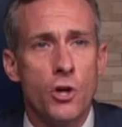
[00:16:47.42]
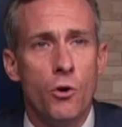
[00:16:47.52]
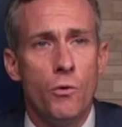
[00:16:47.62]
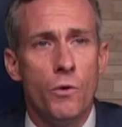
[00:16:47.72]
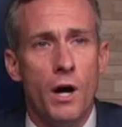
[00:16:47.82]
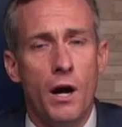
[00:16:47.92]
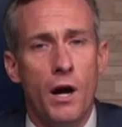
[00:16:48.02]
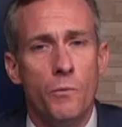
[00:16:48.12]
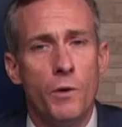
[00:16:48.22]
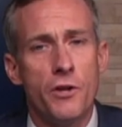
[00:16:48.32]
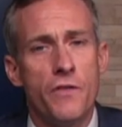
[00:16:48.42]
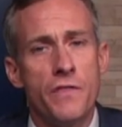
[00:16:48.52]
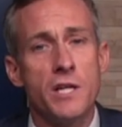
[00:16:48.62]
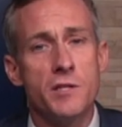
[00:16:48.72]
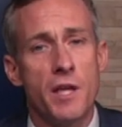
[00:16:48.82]
So, uh, what are
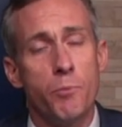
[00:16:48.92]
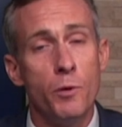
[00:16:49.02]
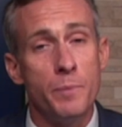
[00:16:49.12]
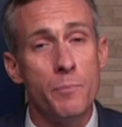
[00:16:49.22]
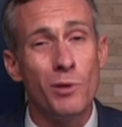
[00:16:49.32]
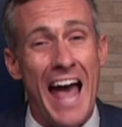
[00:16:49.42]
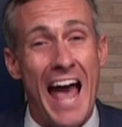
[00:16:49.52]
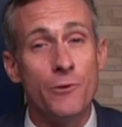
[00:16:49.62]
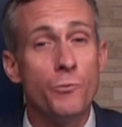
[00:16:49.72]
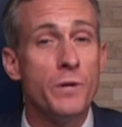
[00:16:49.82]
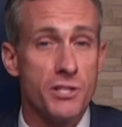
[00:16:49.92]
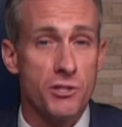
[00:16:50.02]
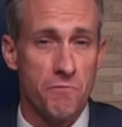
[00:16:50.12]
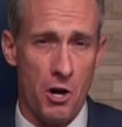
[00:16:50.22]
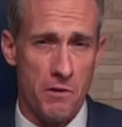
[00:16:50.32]
the things that put people at
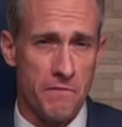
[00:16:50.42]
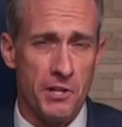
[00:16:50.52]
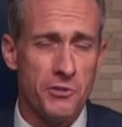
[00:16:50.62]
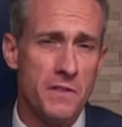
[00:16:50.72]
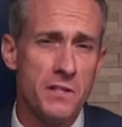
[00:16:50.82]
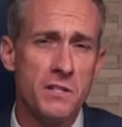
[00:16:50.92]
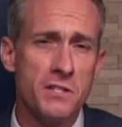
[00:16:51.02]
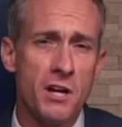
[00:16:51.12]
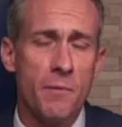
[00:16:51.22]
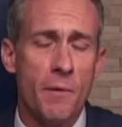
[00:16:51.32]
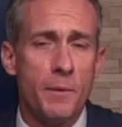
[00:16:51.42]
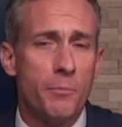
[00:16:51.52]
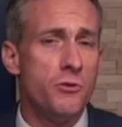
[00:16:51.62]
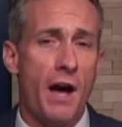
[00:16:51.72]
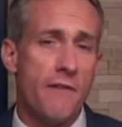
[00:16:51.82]
risk for heart failure? So, this is talking about
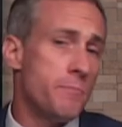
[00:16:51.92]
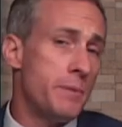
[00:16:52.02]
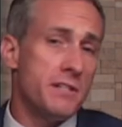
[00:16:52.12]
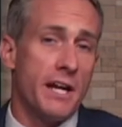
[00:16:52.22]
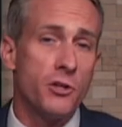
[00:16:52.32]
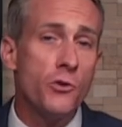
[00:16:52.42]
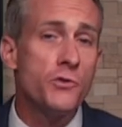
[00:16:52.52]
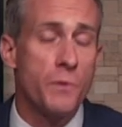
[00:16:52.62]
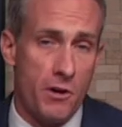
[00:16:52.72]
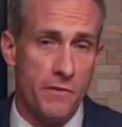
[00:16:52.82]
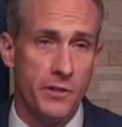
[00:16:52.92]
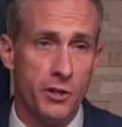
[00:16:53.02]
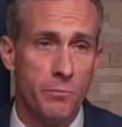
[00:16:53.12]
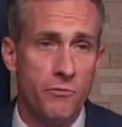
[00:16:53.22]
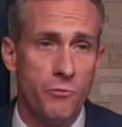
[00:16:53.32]
people who haven't been diagnosed with heart
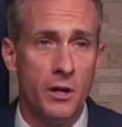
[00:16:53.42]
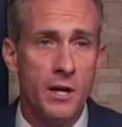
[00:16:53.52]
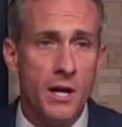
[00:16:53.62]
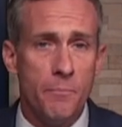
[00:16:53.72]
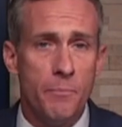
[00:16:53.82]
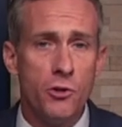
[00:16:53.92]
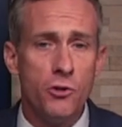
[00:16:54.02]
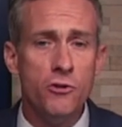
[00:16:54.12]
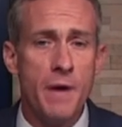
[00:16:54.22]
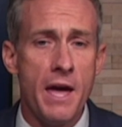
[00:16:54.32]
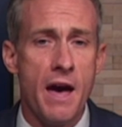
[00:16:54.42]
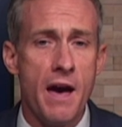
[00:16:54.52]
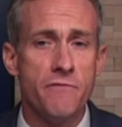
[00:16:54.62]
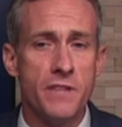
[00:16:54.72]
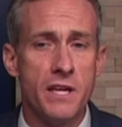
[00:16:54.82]
failure before, but who may
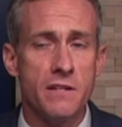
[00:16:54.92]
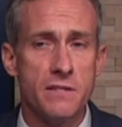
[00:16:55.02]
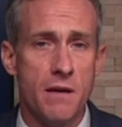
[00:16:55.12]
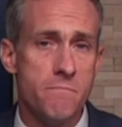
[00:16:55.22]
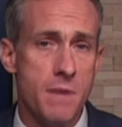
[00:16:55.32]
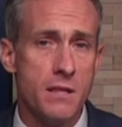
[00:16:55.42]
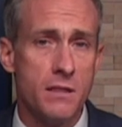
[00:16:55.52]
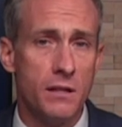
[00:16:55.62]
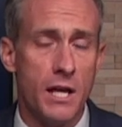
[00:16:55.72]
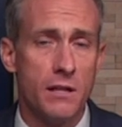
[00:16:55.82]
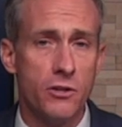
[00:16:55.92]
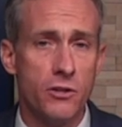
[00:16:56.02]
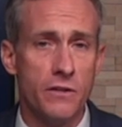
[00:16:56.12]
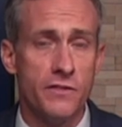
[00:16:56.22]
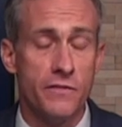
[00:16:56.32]
have things that make the
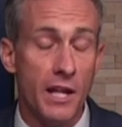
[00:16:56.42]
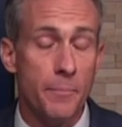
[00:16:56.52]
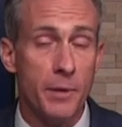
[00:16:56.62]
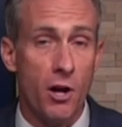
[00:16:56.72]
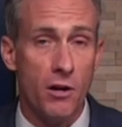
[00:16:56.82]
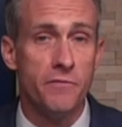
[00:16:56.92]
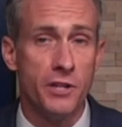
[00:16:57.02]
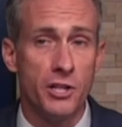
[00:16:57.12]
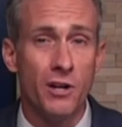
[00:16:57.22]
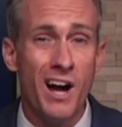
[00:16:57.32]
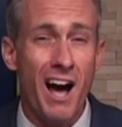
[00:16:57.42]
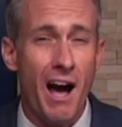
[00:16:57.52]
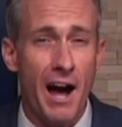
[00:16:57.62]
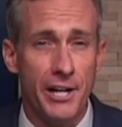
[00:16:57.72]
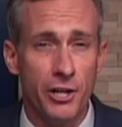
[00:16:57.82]
likelihood of developing heart failure
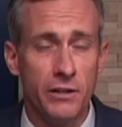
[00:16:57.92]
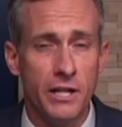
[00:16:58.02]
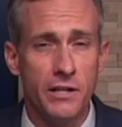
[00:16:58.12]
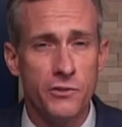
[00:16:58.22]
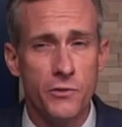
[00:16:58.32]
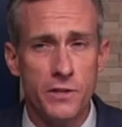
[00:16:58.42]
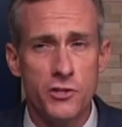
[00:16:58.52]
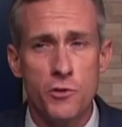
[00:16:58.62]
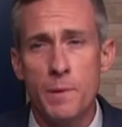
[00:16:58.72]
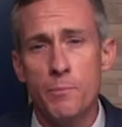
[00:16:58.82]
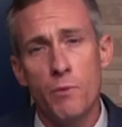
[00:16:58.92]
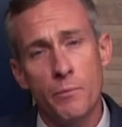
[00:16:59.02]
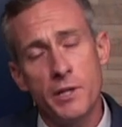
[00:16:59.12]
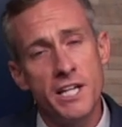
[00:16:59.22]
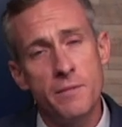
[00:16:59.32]
higher. And so, these are people
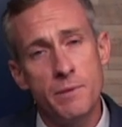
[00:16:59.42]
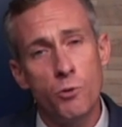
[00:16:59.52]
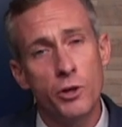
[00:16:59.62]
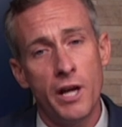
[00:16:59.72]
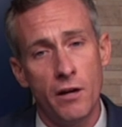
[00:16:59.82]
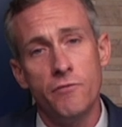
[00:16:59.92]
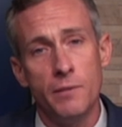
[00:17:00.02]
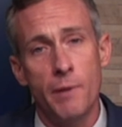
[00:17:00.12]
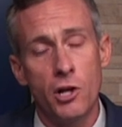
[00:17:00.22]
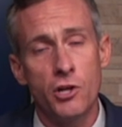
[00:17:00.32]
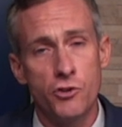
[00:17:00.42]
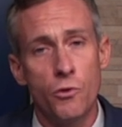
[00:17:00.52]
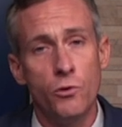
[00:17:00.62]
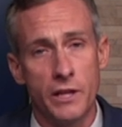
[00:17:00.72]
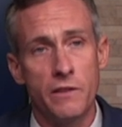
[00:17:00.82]
where we need to be more careful about
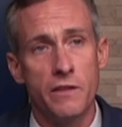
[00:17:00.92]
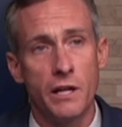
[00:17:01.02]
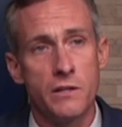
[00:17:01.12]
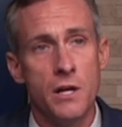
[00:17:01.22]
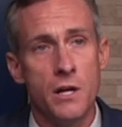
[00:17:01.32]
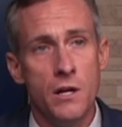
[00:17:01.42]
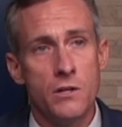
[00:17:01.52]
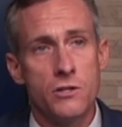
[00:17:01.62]
controlling things.